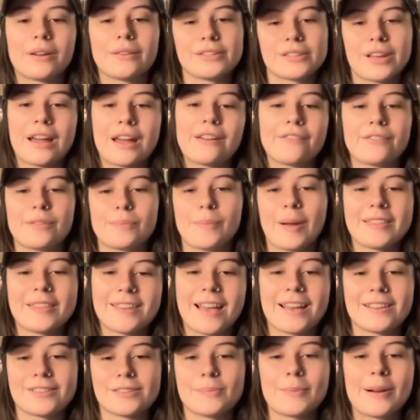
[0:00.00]
was kind of in my
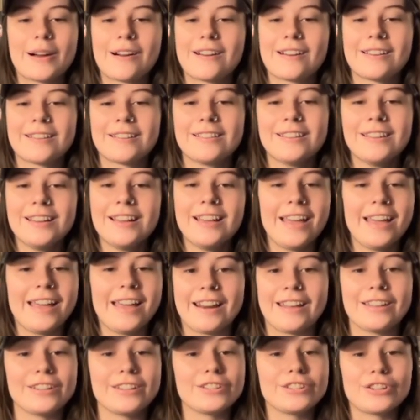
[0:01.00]
Tasm era,
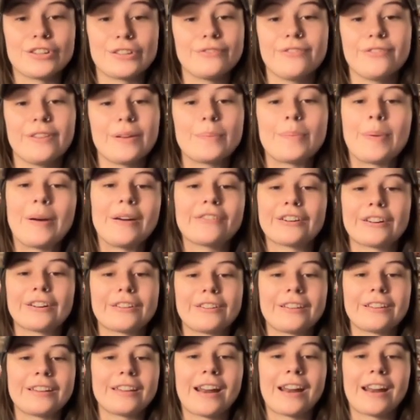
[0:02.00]
and yeah. it just fit
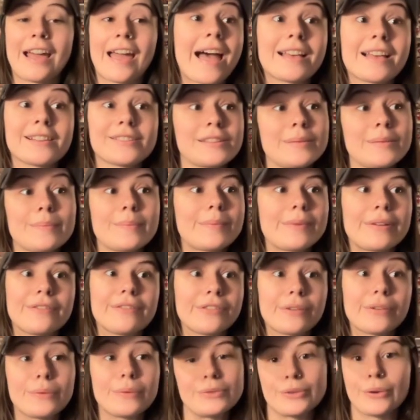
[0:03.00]
perfectly. And I asked him
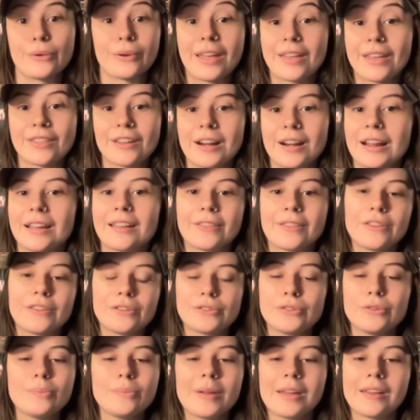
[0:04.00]
if it was okay that I get the
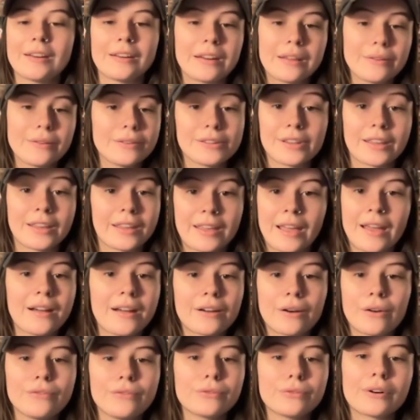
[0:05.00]
suit made, and he was like, "Yeah,
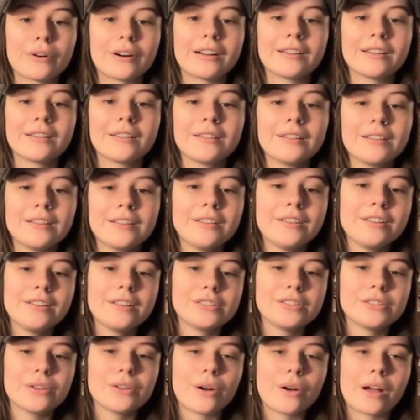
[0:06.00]
go for it."
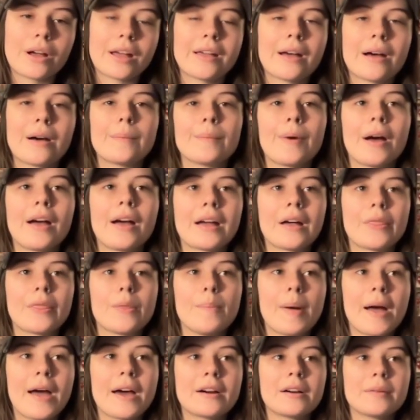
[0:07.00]
So oh, I um awesome. I got
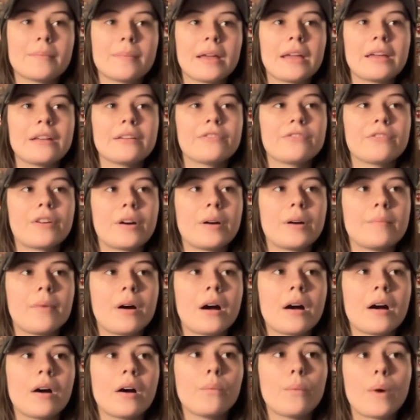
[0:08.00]
the pattern made from
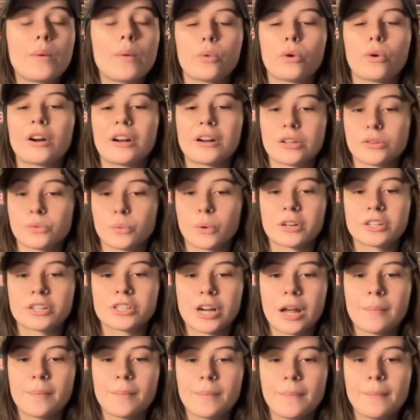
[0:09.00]
uh, Web Warriors
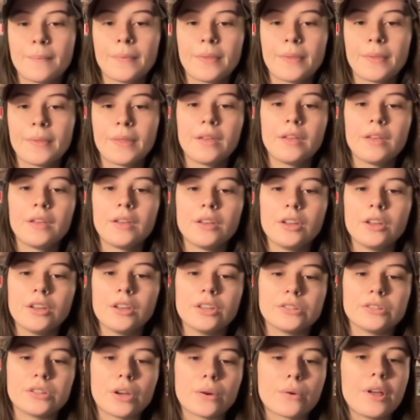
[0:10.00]
Workshop.
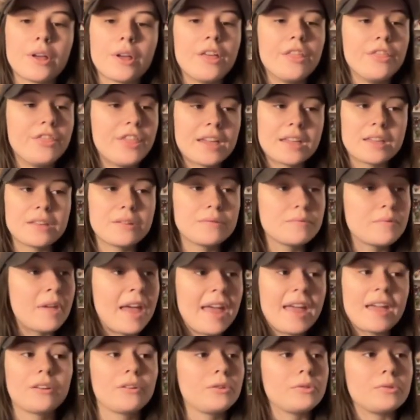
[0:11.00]
So they
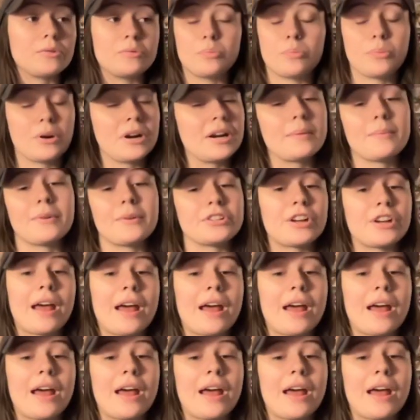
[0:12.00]
handled pretty much